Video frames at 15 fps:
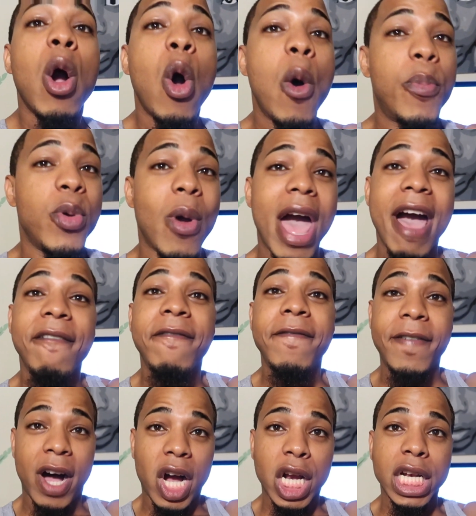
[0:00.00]
Hope you have
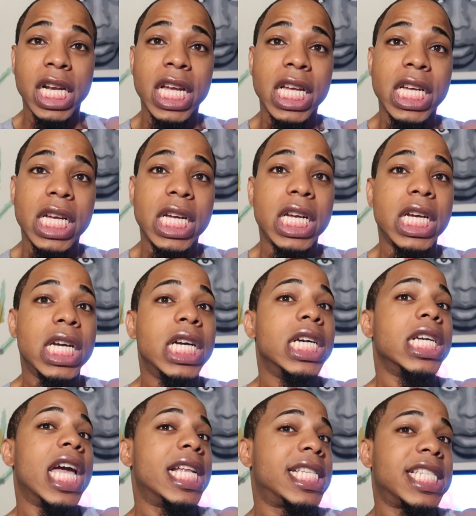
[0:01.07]
fun.
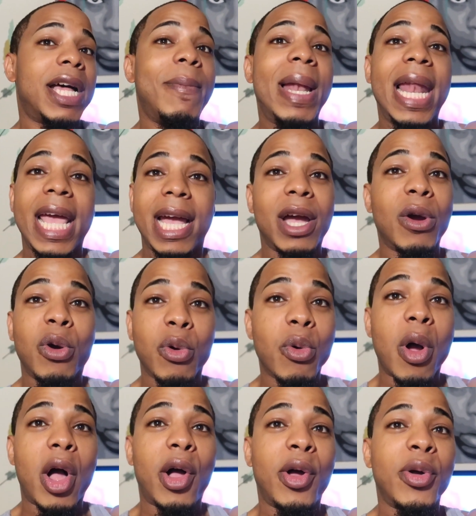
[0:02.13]
Get some liquor,
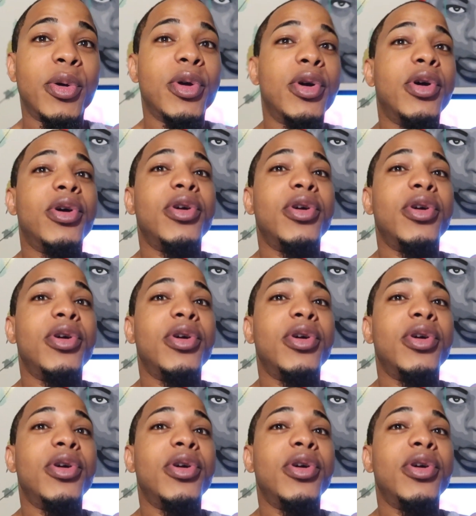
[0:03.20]
girl.